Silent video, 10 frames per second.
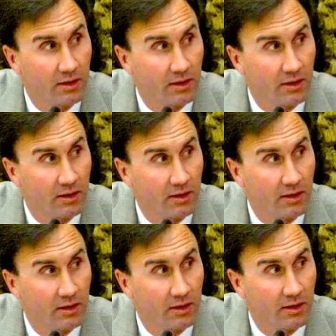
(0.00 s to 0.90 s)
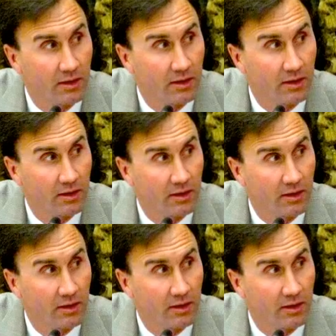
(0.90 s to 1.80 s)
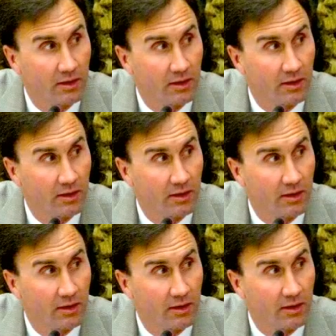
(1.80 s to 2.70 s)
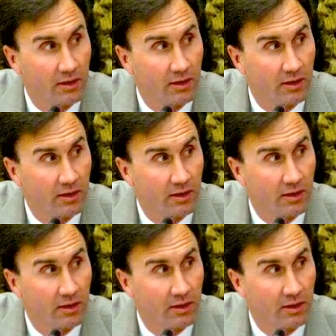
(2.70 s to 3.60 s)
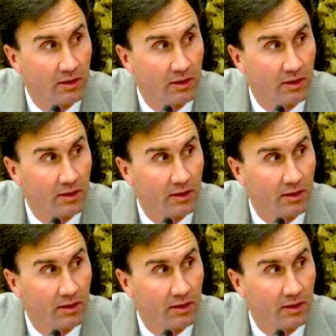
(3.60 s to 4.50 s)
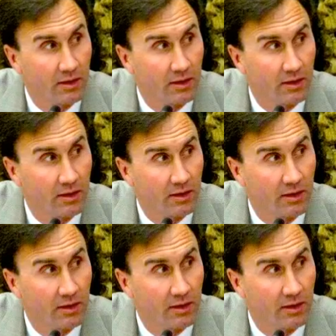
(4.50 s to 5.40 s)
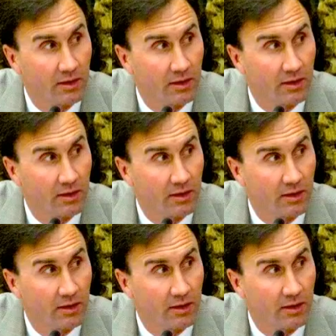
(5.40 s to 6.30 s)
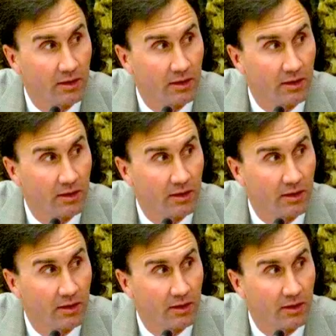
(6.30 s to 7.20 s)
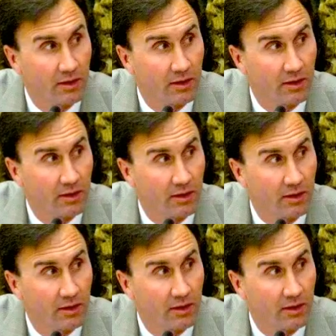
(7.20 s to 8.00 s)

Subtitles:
No words are spoken by the person on screen.